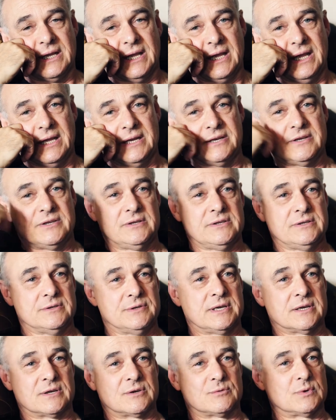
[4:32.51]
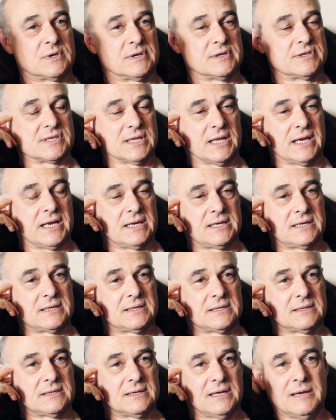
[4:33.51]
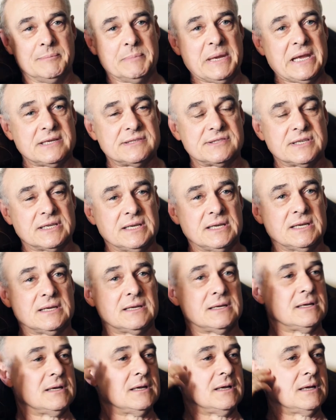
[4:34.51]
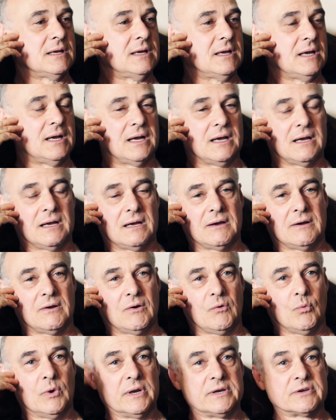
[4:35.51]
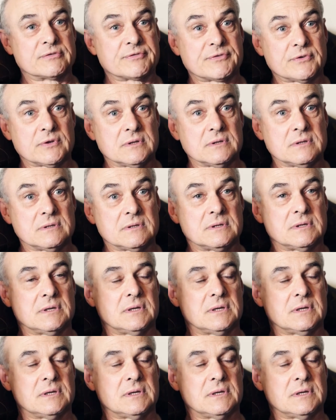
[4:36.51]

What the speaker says: and you hear words like amazing, wonderful,